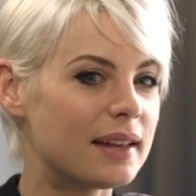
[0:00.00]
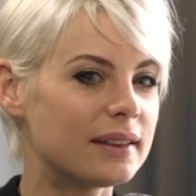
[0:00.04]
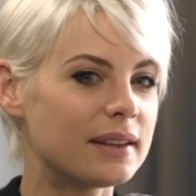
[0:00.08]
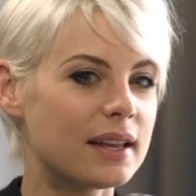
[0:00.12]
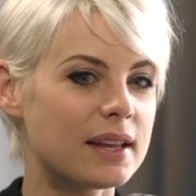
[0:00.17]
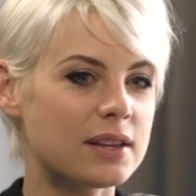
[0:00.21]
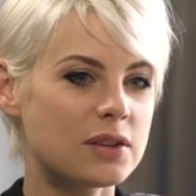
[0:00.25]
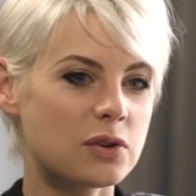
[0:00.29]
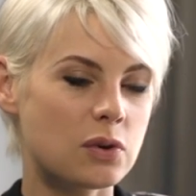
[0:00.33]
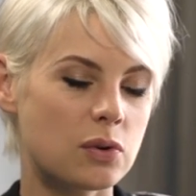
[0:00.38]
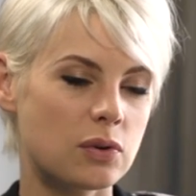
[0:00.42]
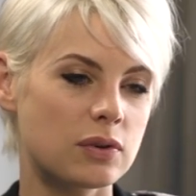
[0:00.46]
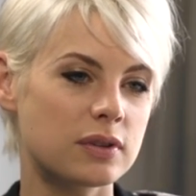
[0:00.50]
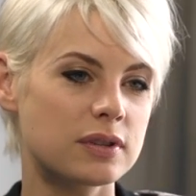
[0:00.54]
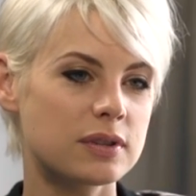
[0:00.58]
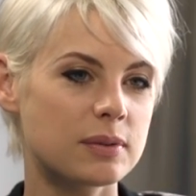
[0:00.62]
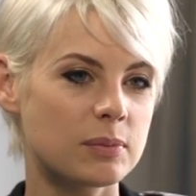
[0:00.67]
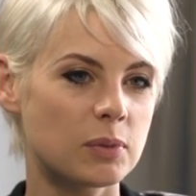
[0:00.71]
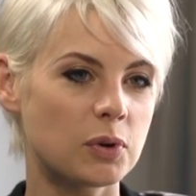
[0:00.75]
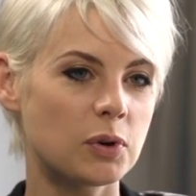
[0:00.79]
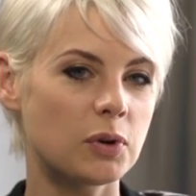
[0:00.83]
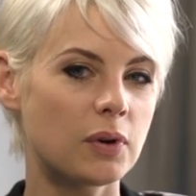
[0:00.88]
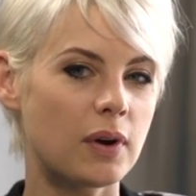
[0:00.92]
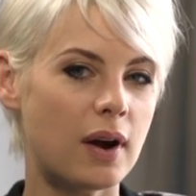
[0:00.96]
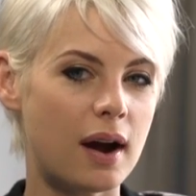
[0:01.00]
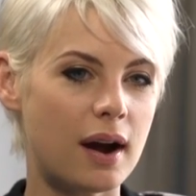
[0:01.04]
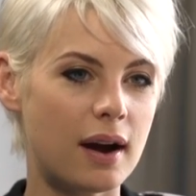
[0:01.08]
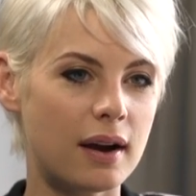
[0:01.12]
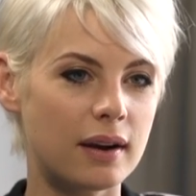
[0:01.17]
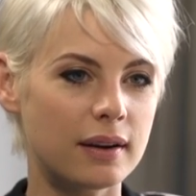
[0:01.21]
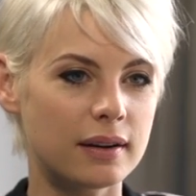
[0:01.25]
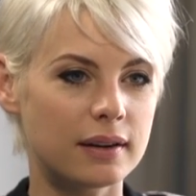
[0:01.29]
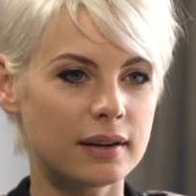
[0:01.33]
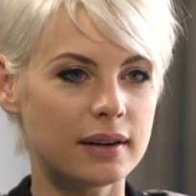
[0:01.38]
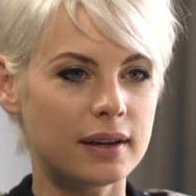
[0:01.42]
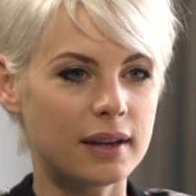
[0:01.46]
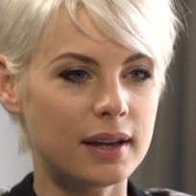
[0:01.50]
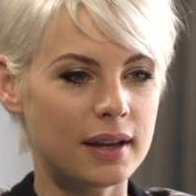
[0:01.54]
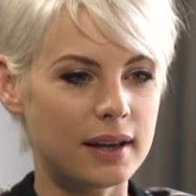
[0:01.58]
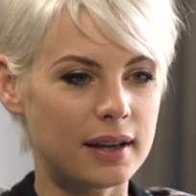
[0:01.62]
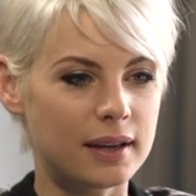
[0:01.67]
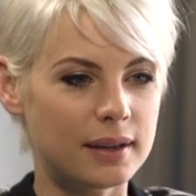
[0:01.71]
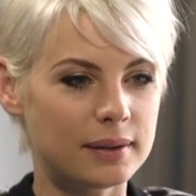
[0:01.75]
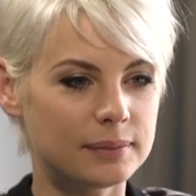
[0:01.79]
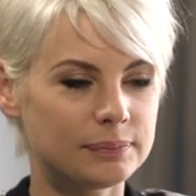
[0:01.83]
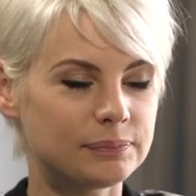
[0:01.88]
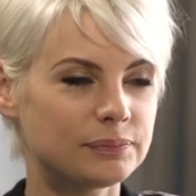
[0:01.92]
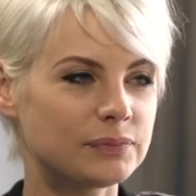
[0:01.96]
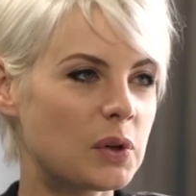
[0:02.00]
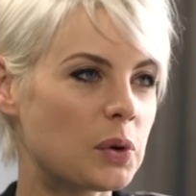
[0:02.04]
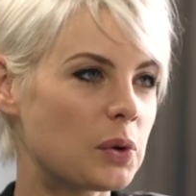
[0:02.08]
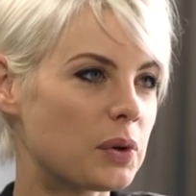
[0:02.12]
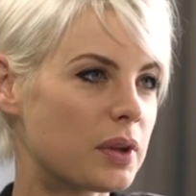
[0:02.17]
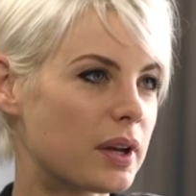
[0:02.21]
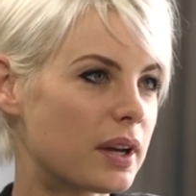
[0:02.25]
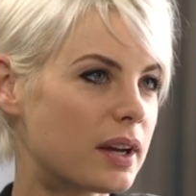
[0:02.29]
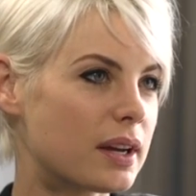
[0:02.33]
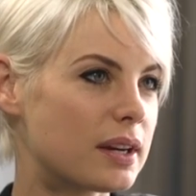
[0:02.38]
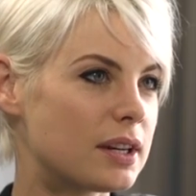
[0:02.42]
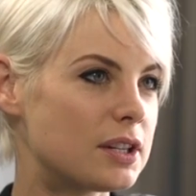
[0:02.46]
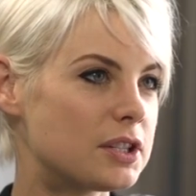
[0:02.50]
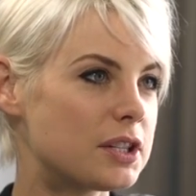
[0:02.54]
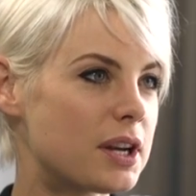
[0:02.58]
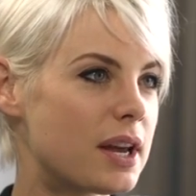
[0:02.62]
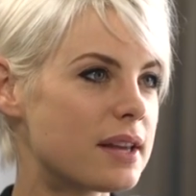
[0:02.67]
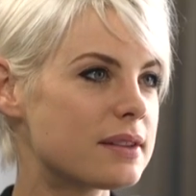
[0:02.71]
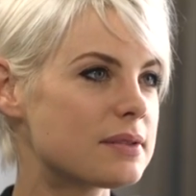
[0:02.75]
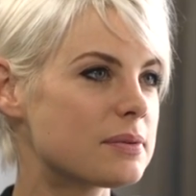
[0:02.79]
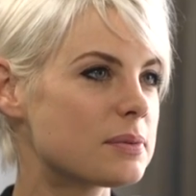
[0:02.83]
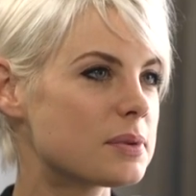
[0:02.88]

let's cause some hoo-ha and all that kind of jazz.